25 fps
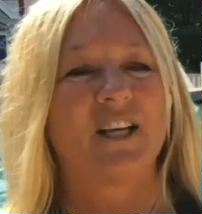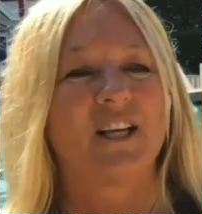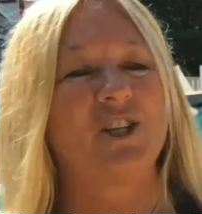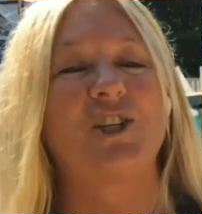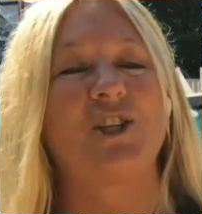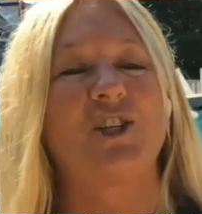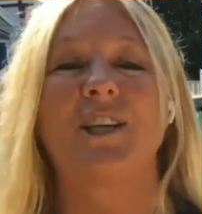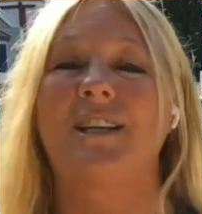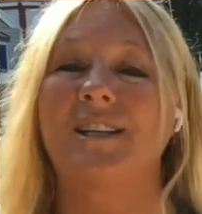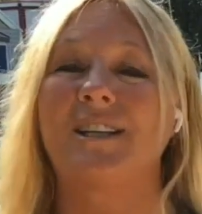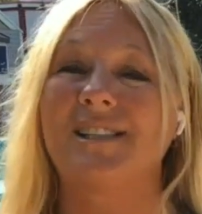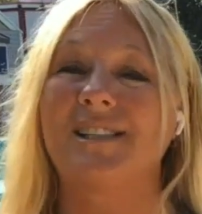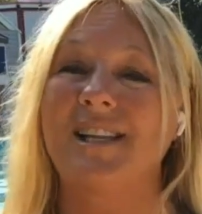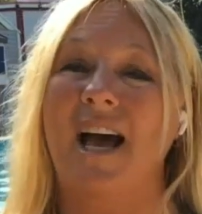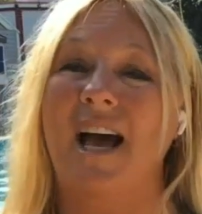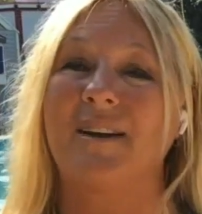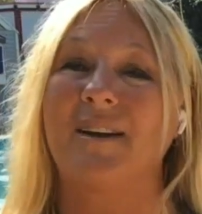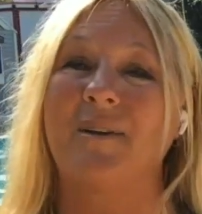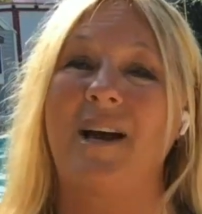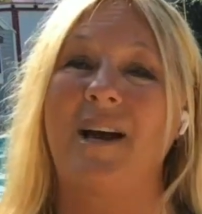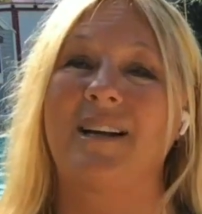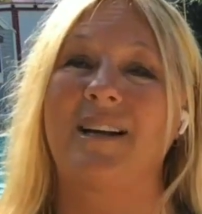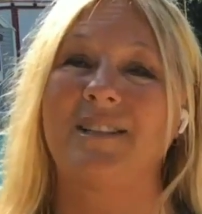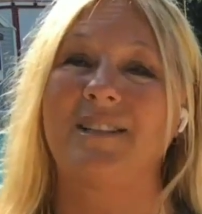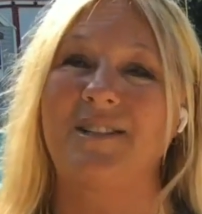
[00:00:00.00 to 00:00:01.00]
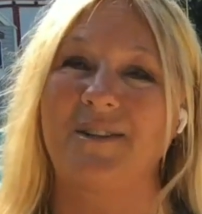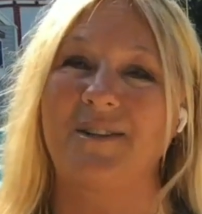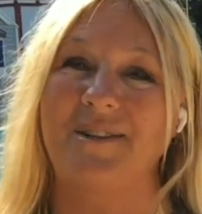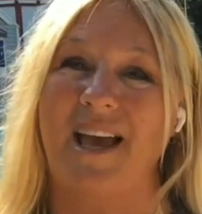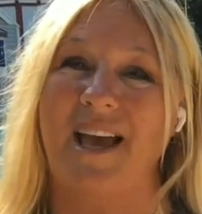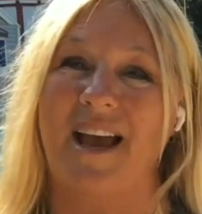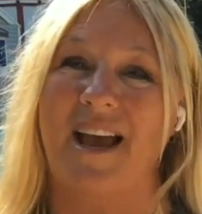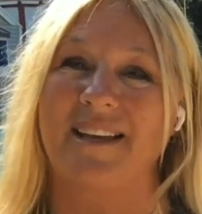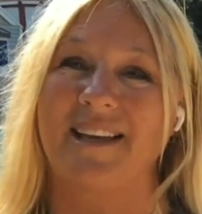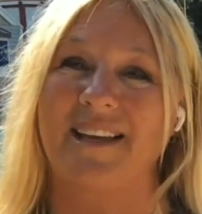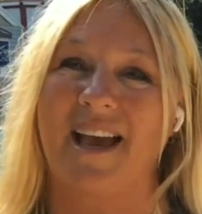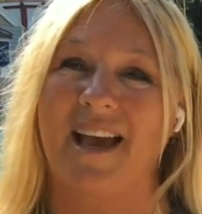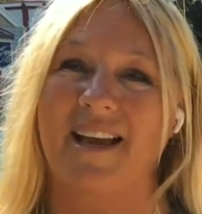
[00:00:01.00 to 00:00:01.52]
She does not know how to do
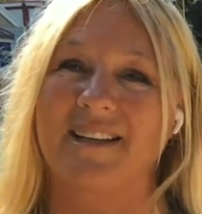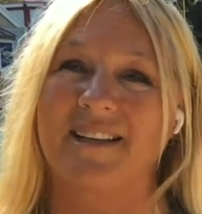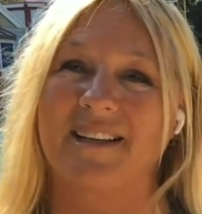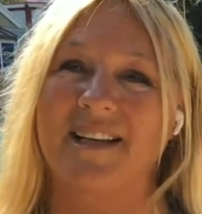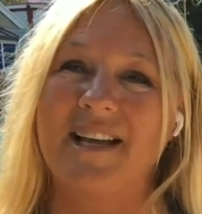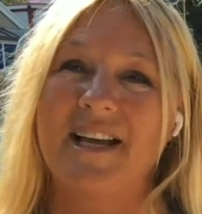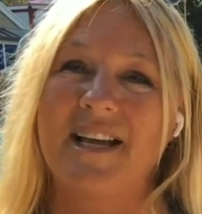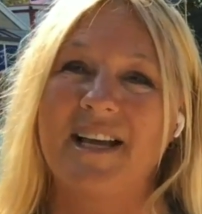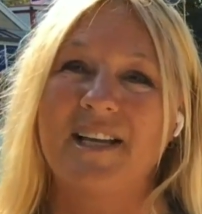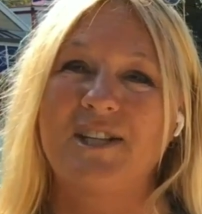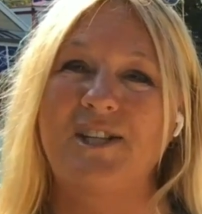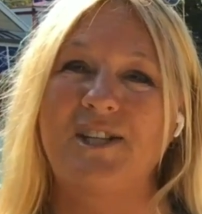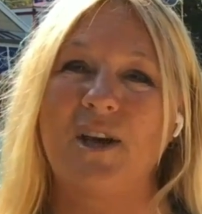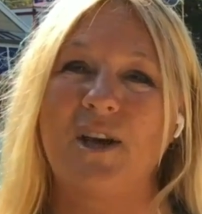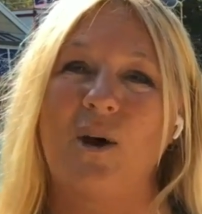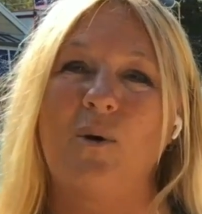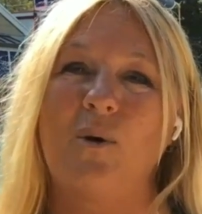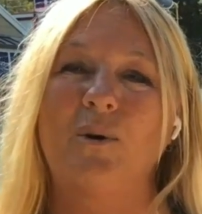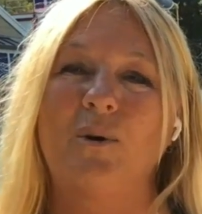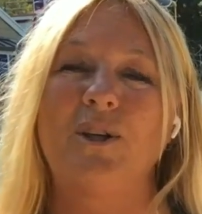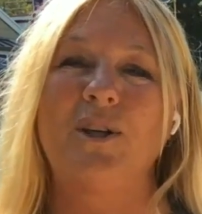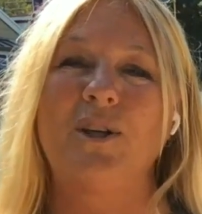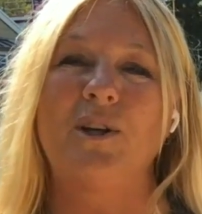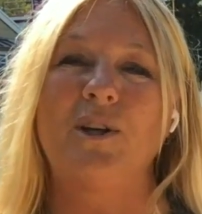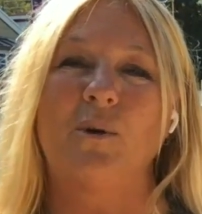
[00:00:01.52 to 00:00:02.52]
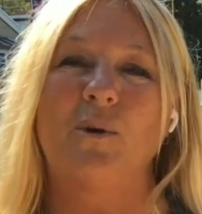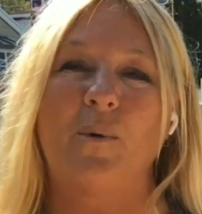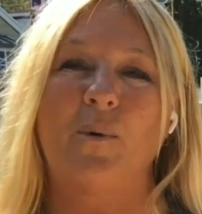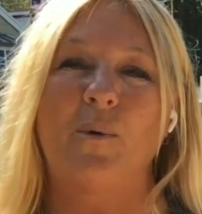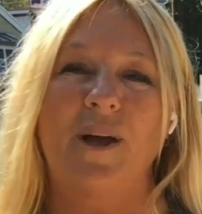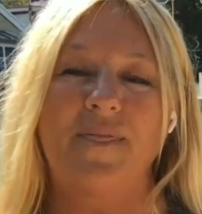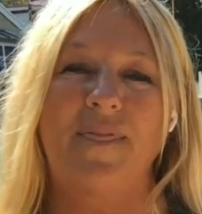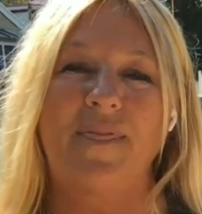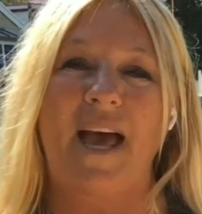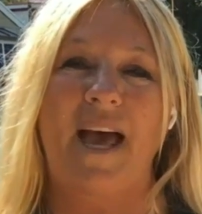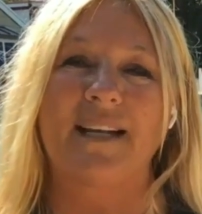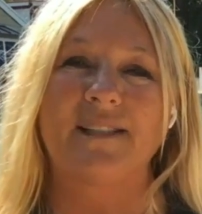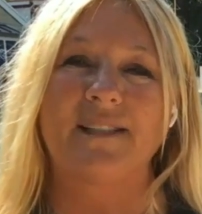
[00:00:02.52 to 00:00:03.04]
that yet. So you know
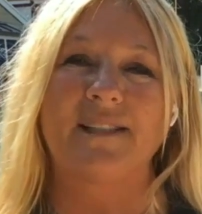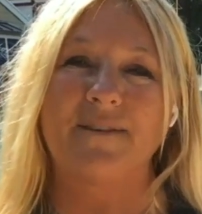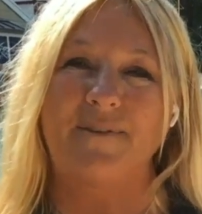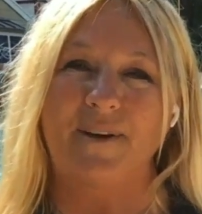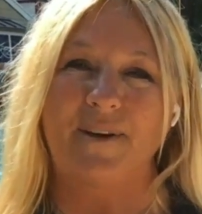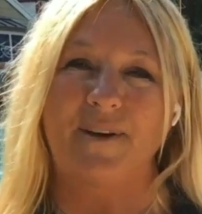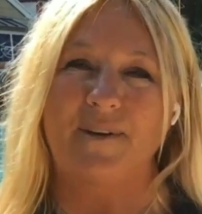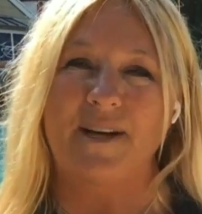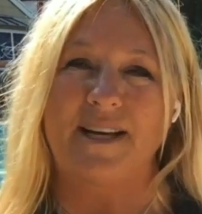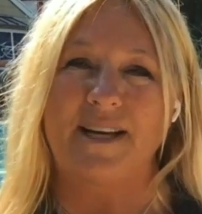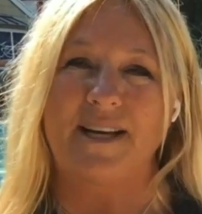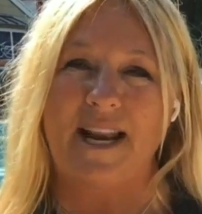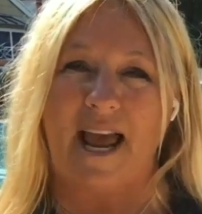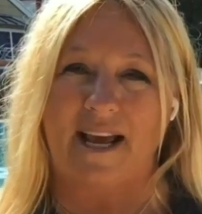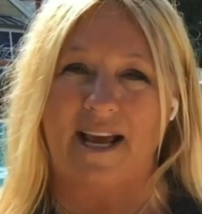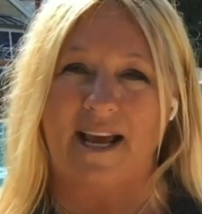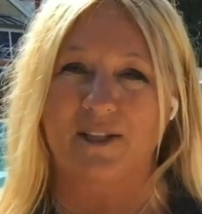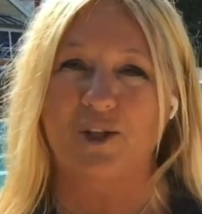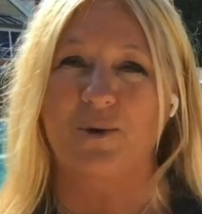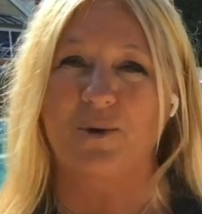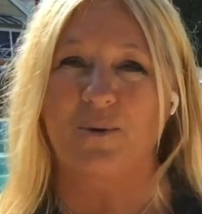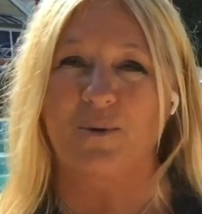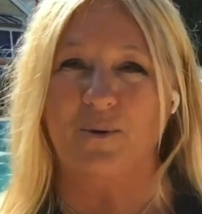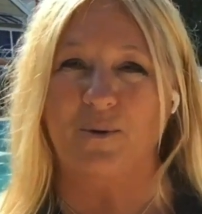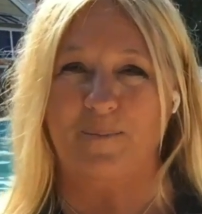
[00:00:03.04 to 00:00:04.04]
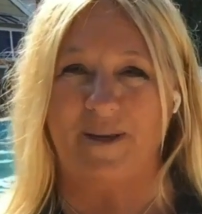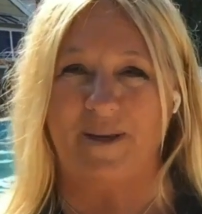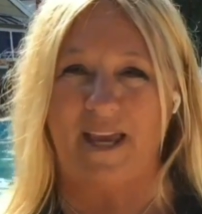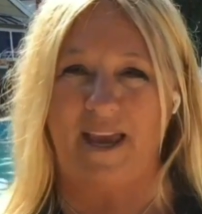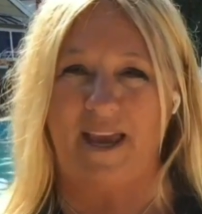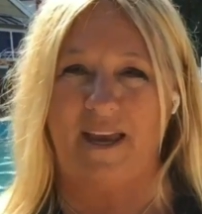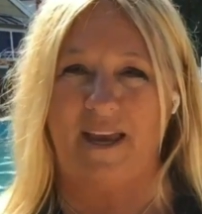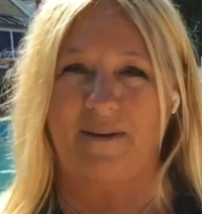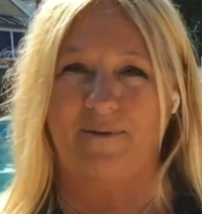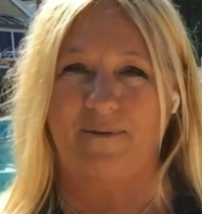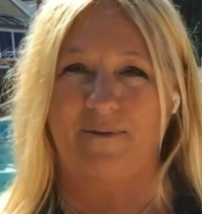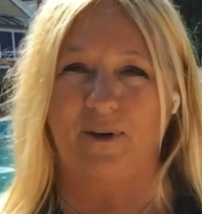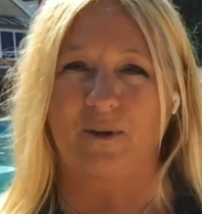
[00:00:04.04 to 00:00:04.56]
what? That's a very natural
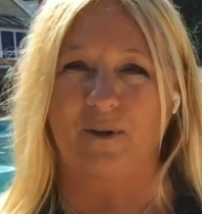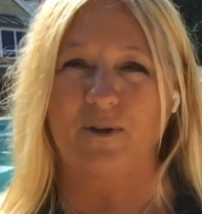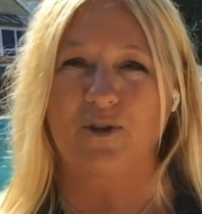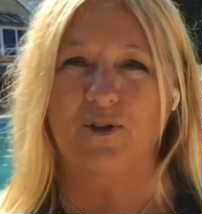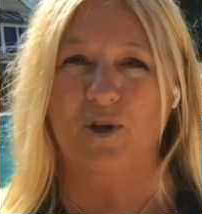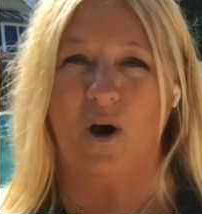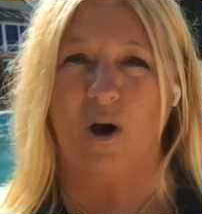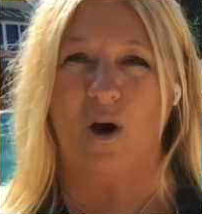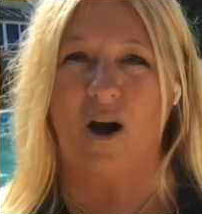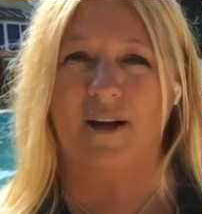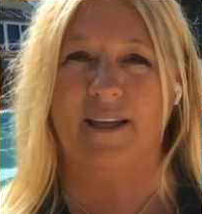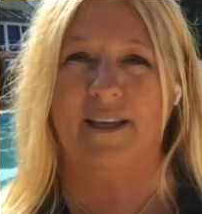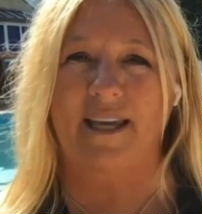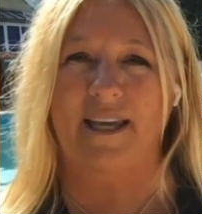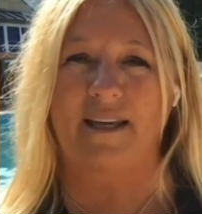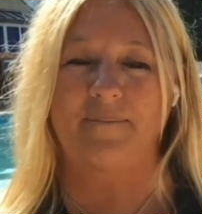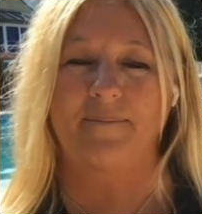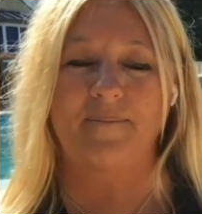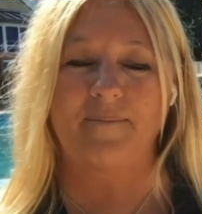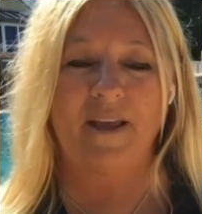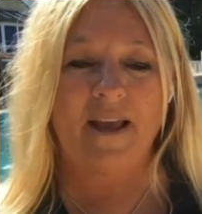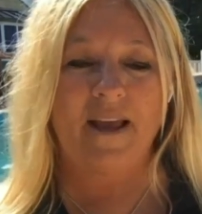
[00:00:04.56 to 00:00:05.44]
behavior, talking.